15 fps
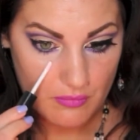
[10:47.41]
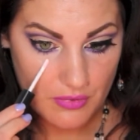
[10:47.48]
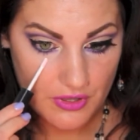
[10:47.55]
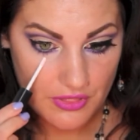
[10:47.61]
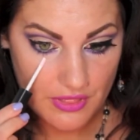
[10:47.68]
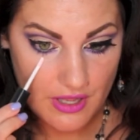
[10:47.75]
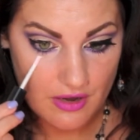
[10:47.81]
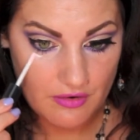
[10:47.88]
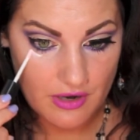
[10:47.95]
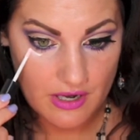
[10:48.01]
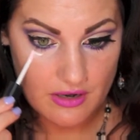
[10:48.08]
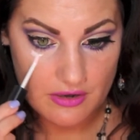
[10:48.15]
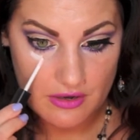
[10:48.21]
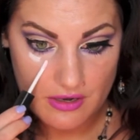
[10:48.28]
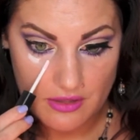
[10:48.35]
put that right
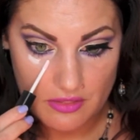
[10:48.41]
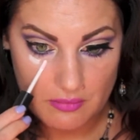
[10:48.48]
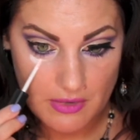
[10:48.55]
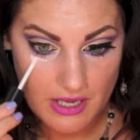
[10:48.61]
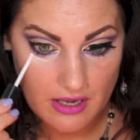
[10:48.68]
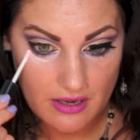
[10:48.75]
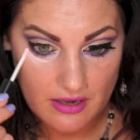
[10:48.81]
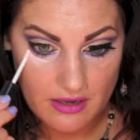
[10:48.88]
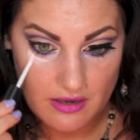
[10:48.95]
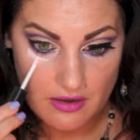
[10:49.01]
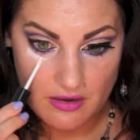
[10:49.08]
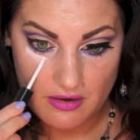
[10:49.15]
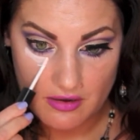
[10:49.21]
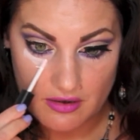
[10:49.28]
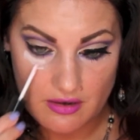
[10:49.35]
underneath my eye.
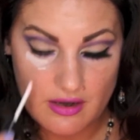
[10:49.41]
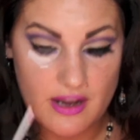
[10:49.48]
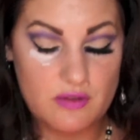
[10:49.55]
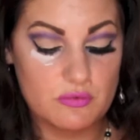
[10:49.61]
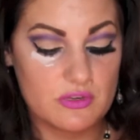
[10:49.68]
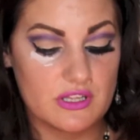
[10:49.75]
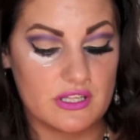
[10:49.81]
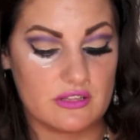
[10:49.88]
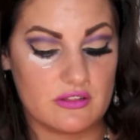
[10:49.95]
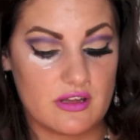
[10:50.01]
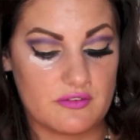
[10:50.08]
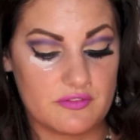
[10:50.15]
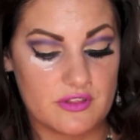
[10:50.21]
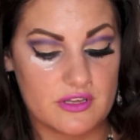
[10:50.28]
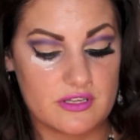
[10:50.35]
I really
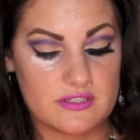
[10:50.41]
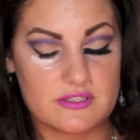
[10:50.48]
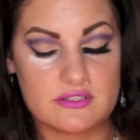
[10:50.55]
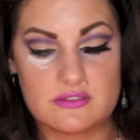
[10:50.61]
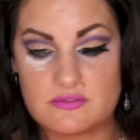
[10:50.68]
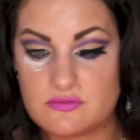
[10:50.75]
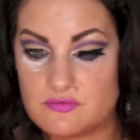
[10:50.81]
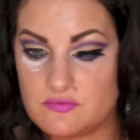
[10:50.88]
love this.